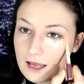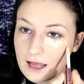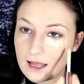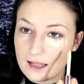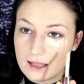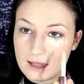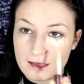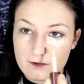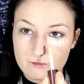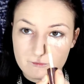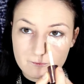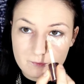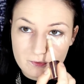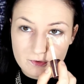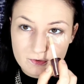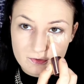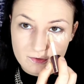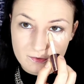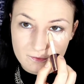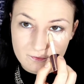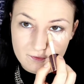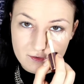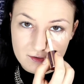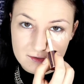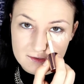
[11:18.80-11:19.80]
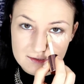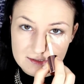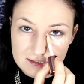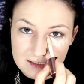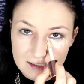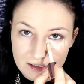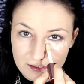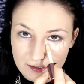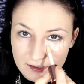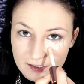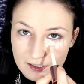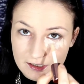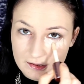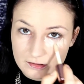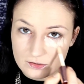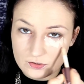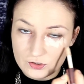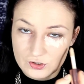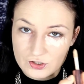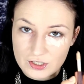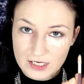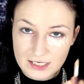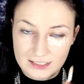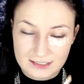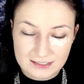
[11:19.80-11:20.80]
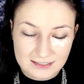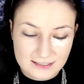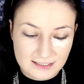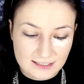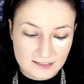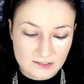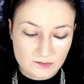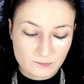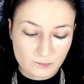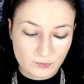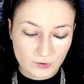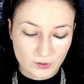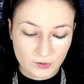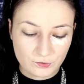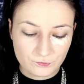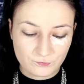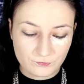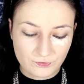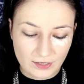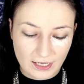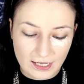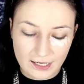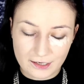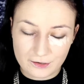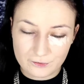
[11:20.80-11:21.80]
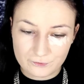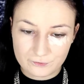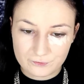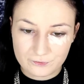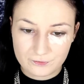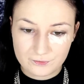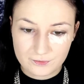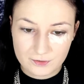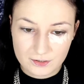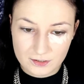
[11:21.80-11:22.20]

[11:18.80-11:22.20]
I have both of concealer in the shade 6.5.